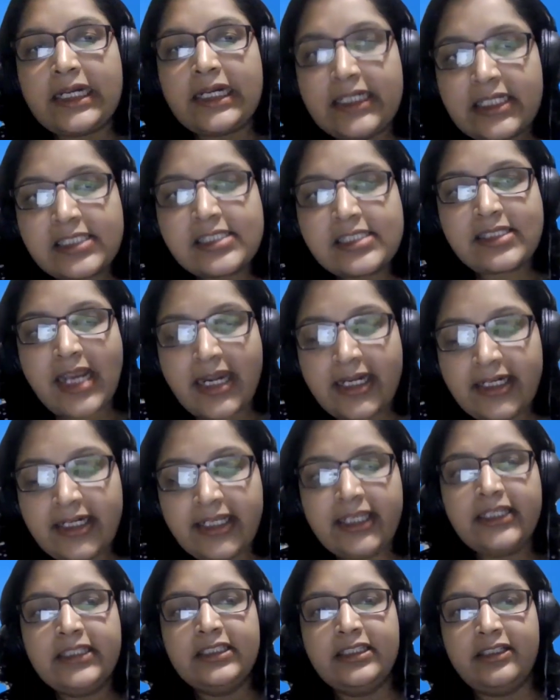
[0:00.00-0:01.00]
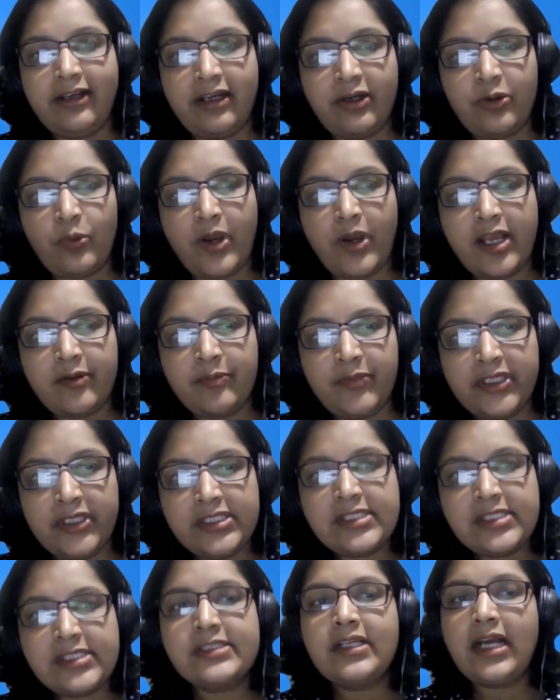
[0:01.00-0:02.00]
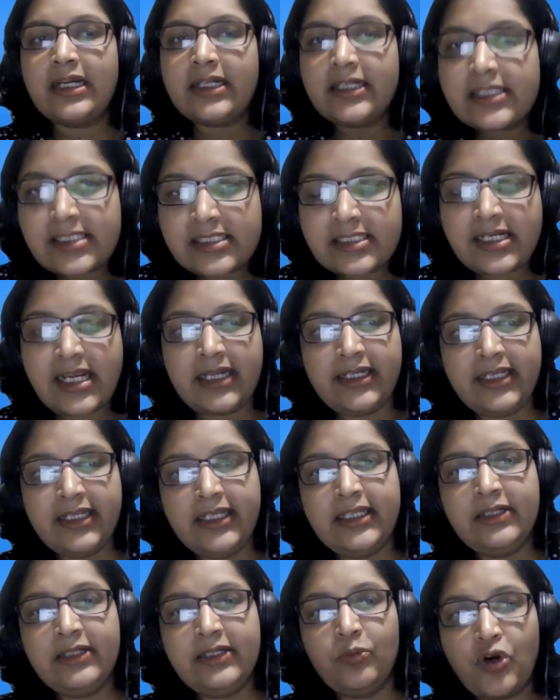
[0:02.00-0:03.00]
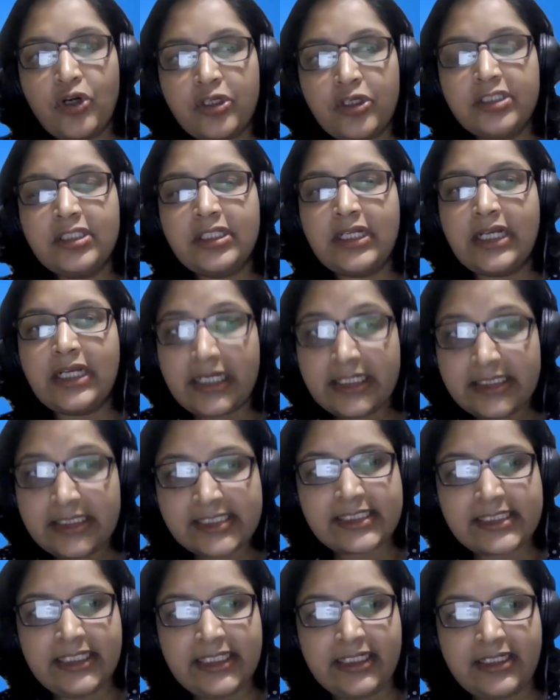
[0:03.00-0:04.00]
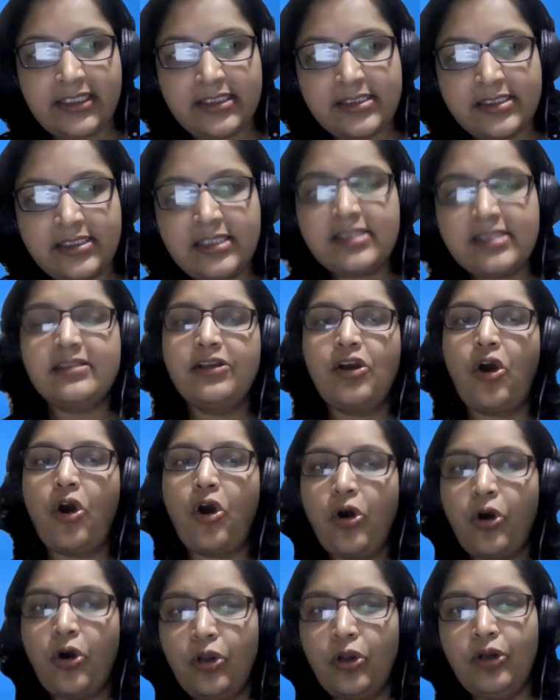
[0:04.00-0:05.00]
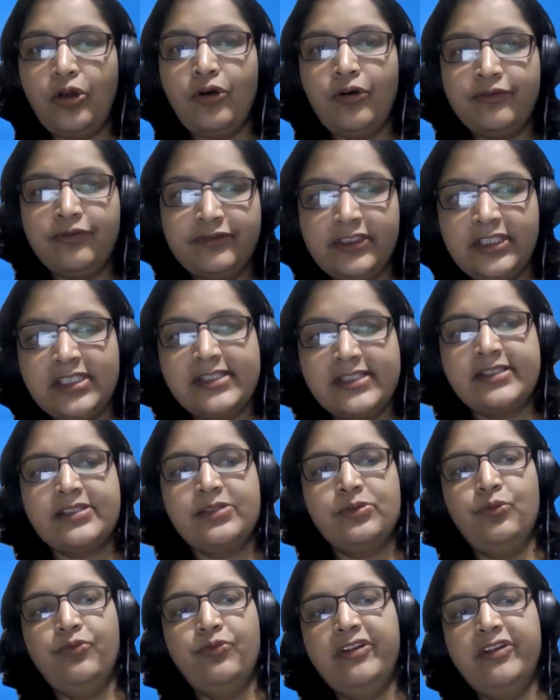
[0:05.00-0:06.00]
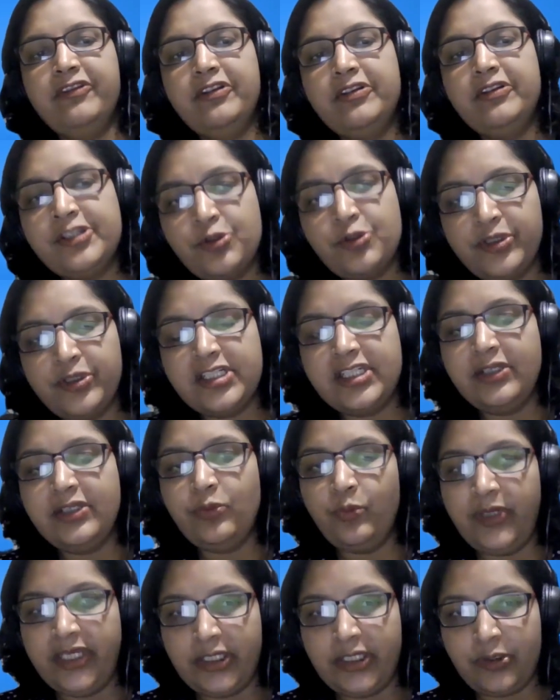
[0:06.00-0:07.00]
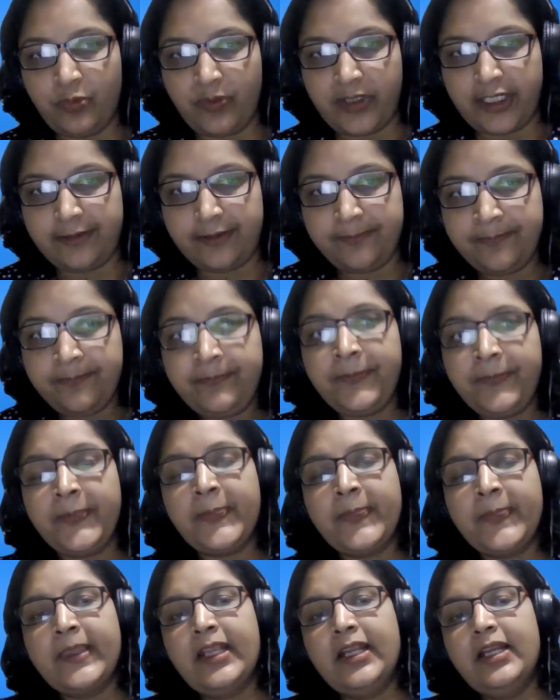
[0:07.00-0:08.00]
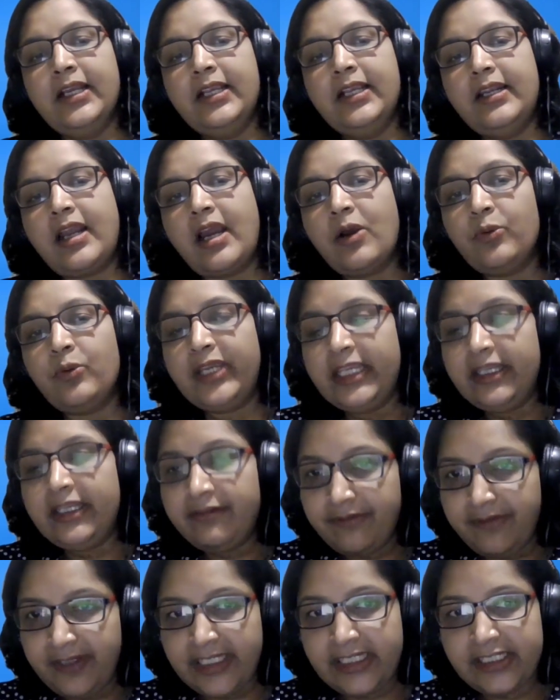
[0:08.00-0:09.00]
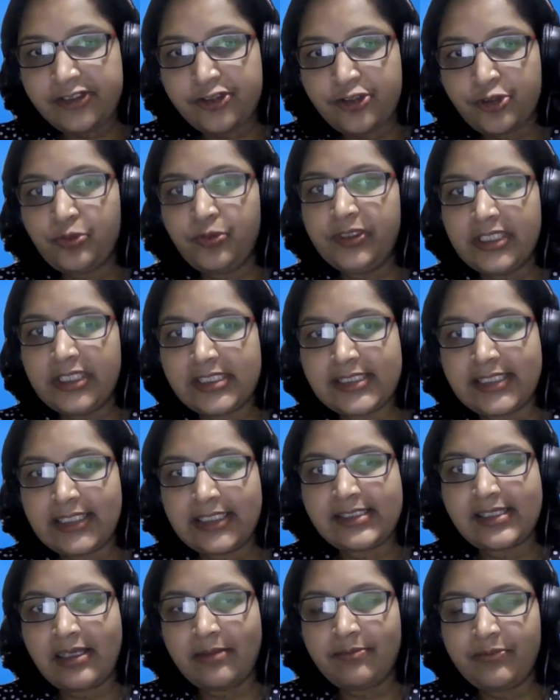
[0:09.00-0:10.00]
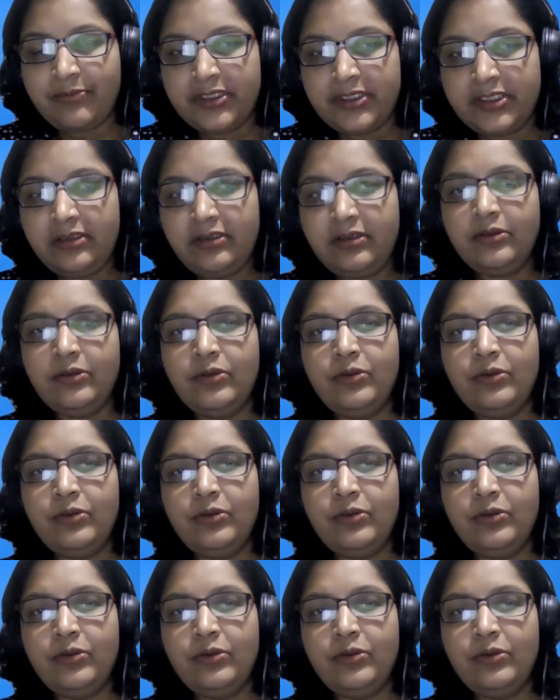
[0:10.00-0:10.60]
understanding the requirements, understanding what the current status is, all of this, we will do it in week 1. Now, in week 2, in this example,